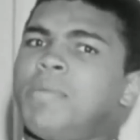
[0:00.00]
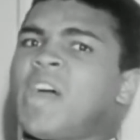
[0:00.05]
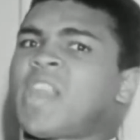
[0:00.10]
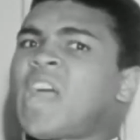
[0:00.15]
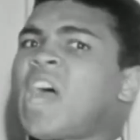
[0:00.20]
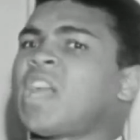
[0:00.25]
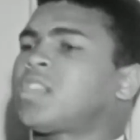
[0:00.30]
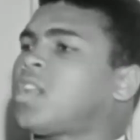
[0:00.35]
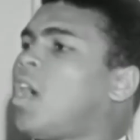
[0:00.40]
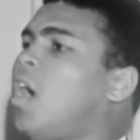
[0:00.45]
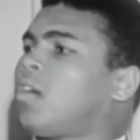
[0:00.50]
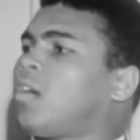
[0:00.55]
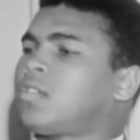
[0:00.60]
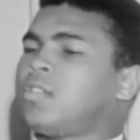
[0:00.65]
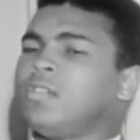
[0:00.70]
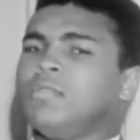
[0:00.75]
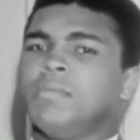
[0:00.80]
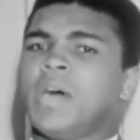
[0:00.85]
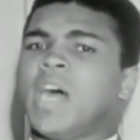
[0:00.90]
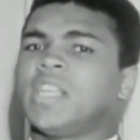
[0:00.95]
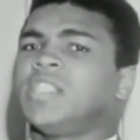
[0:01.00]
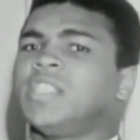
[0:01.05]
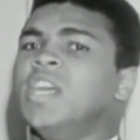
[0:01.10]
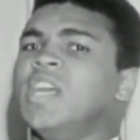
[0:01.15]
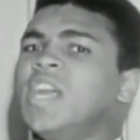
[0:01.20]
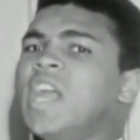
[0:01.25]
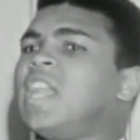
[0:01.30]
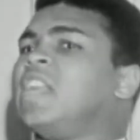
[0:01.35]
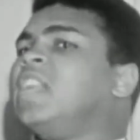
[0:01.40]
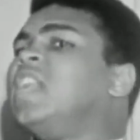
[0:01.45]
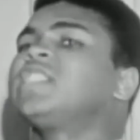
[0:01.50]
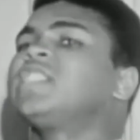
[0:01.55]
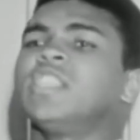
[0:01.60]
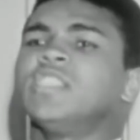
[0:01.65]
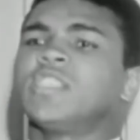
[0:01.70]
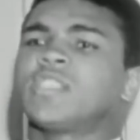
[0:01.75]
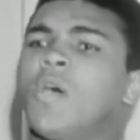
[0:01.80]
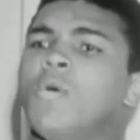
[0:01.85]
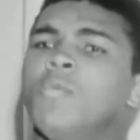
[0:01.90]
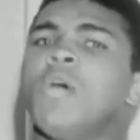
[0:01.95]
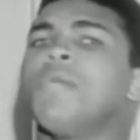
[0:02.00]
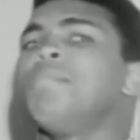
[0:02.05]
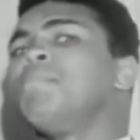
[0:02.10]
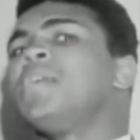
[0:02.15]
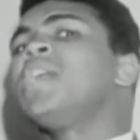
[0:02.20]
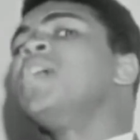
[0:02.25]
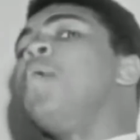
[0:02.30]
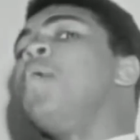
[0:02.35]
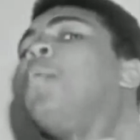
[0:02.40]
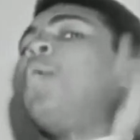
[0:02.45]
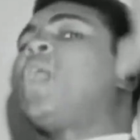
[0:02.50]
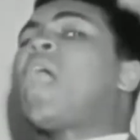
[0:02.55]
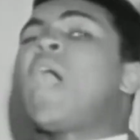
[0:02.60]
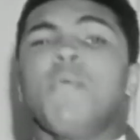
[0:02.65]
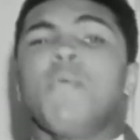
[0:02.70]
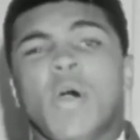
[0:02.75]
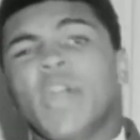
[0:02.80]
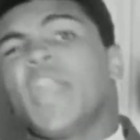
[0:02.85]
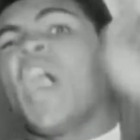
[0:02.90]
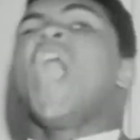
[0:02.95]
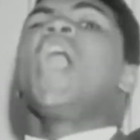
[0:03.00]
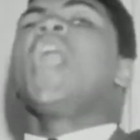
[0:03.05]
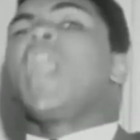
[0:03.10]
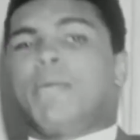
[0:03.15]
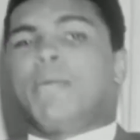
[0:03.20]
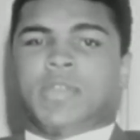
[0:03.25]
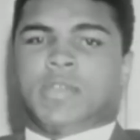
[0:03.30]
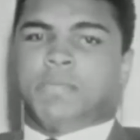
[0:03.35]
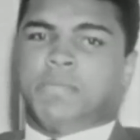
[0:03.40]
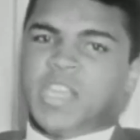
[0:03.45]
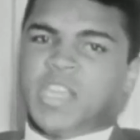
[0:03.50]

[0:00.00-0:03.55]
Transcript: talking about I talk too much and Liston's gonna whoop me. Well, I want